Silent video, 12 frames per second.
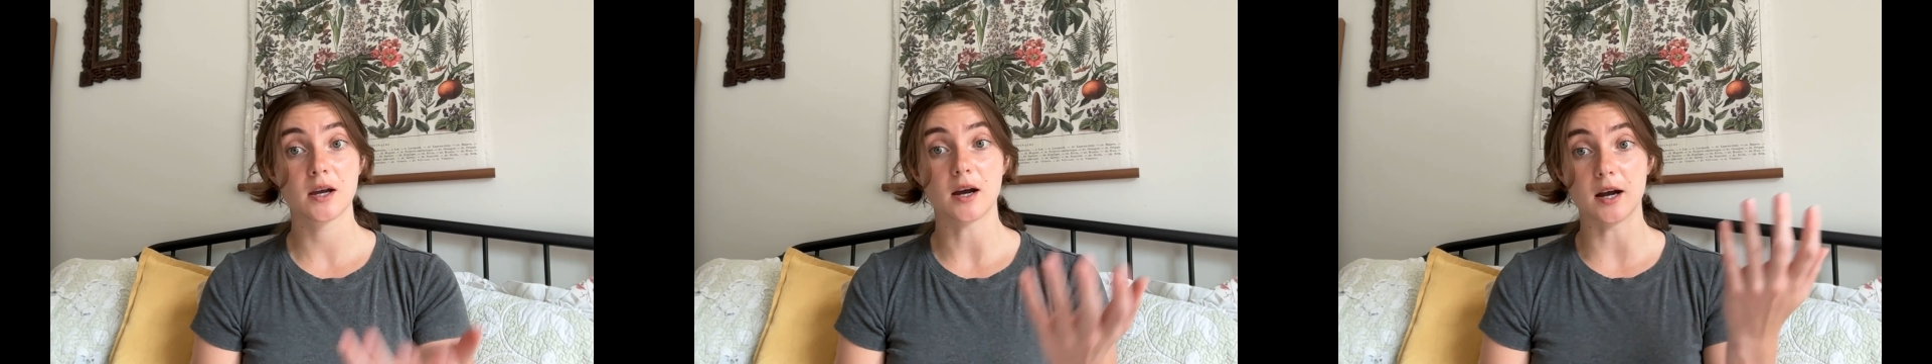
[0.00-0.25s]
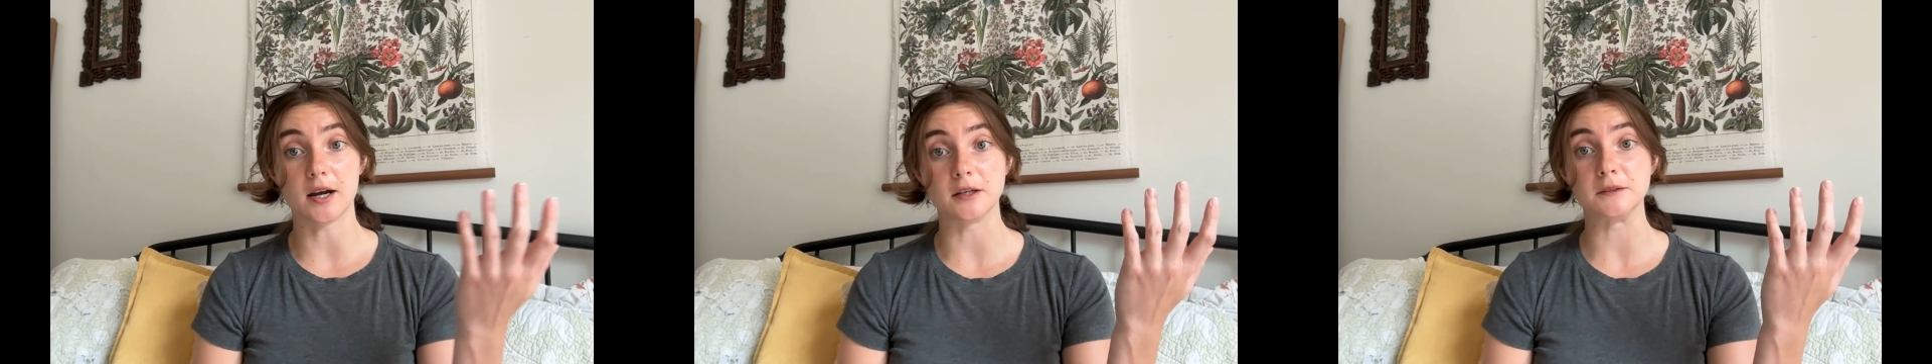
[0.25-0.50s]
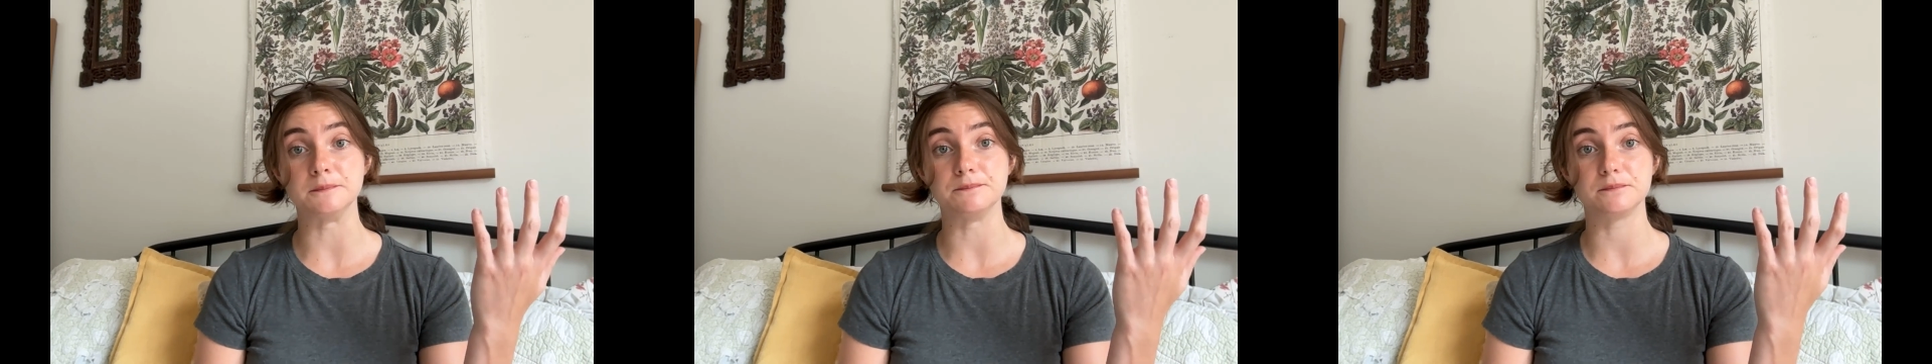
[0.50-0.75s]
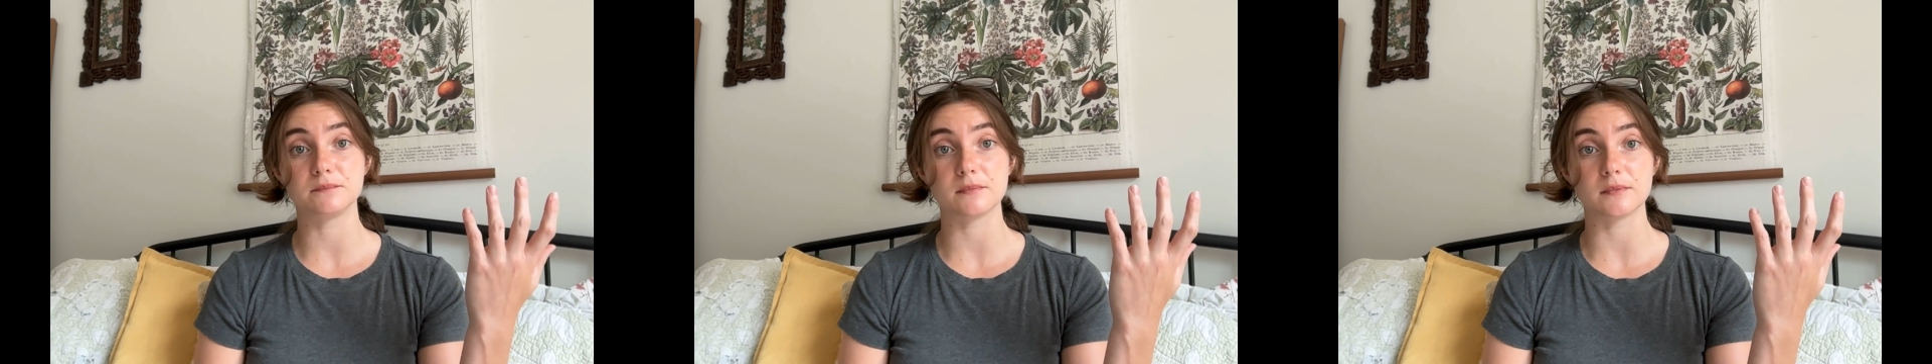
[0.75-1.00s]
And
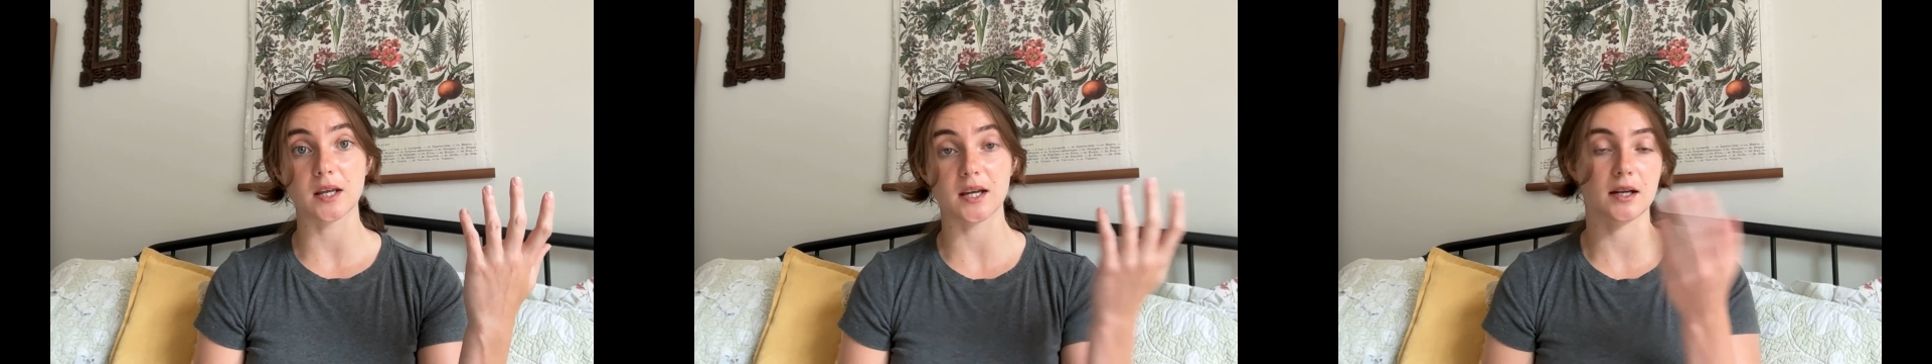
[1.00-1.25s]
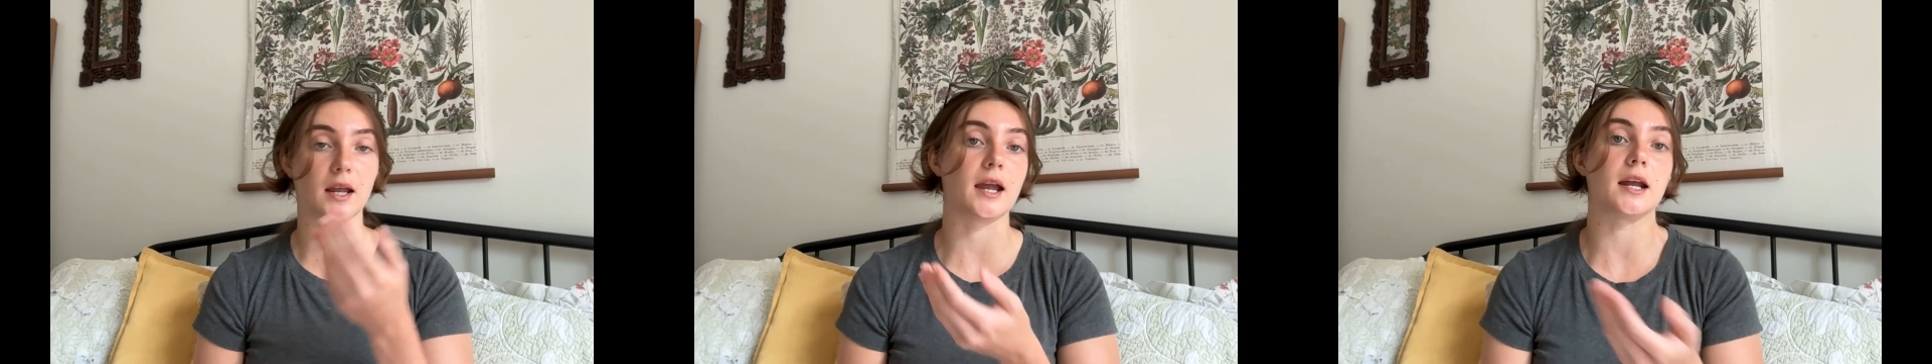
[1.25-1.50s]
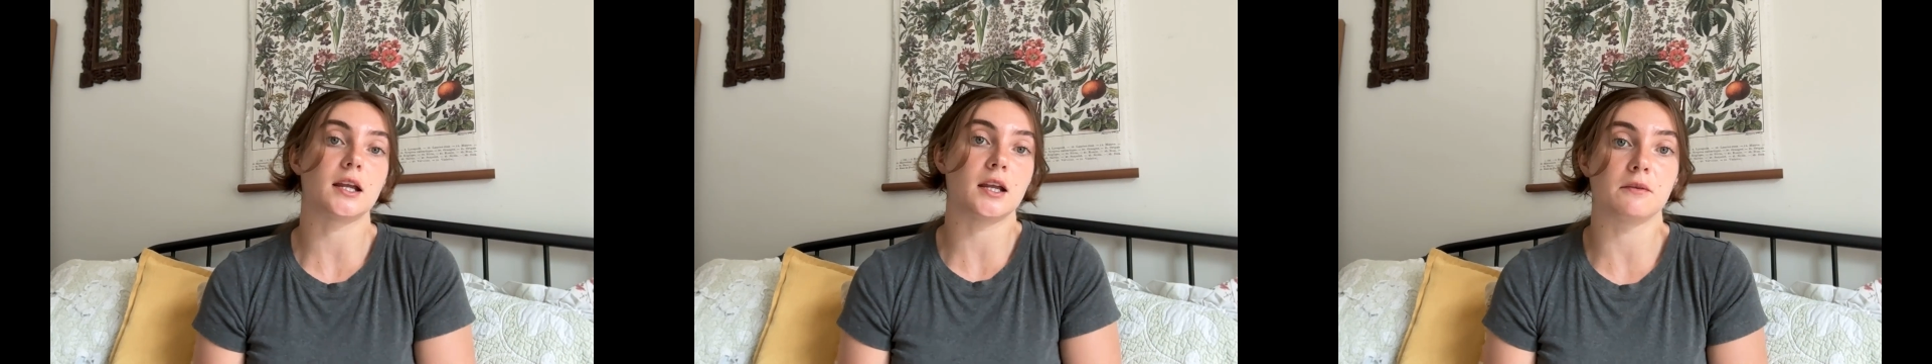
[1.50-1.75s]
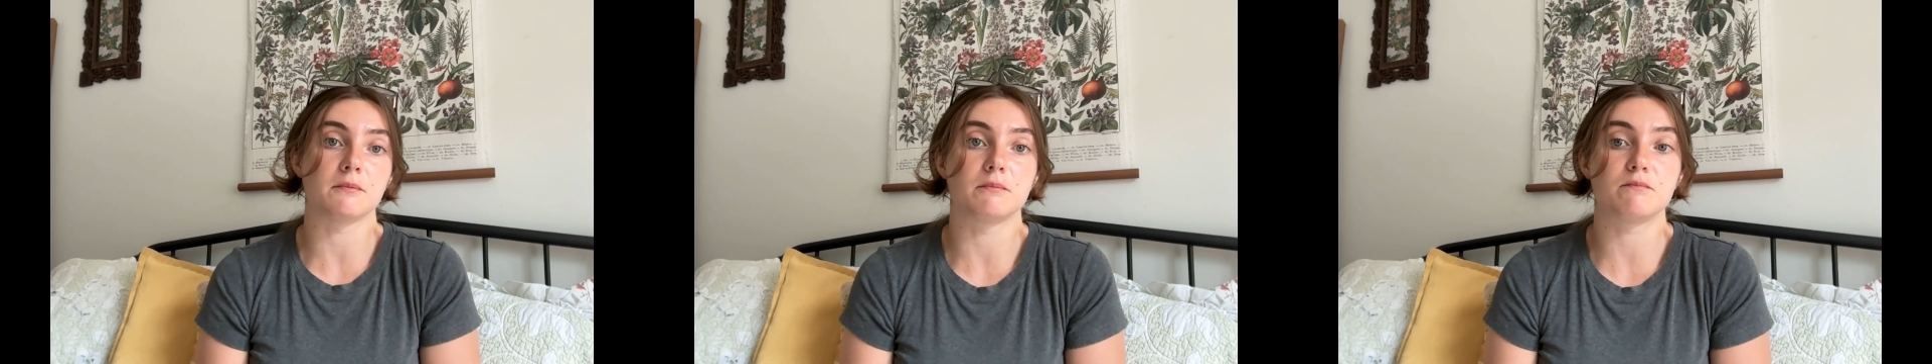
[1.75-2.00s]

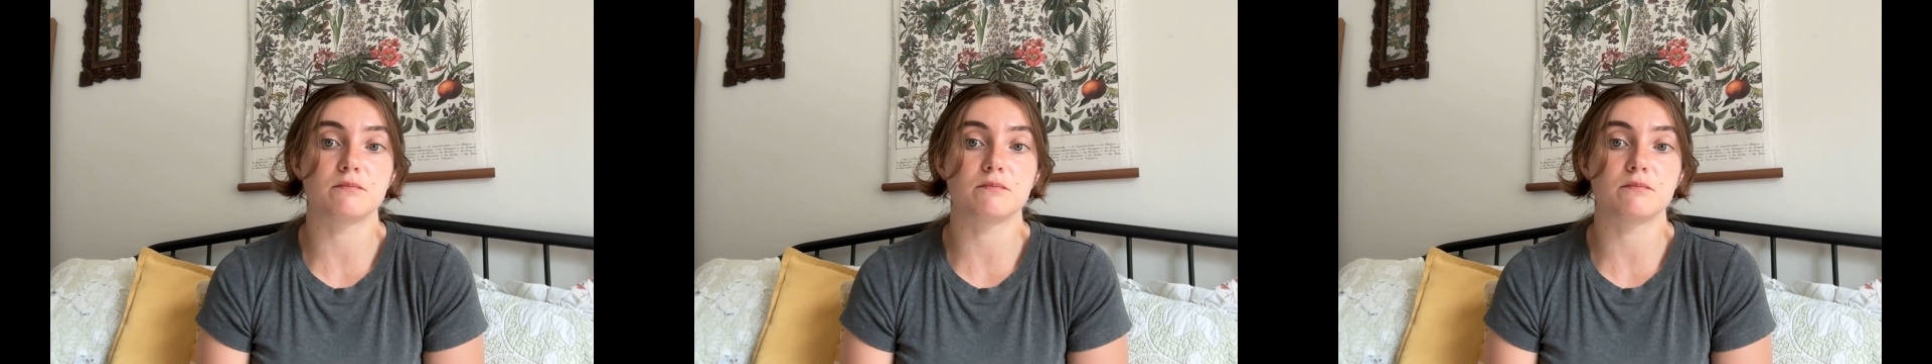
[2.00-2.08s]
Annie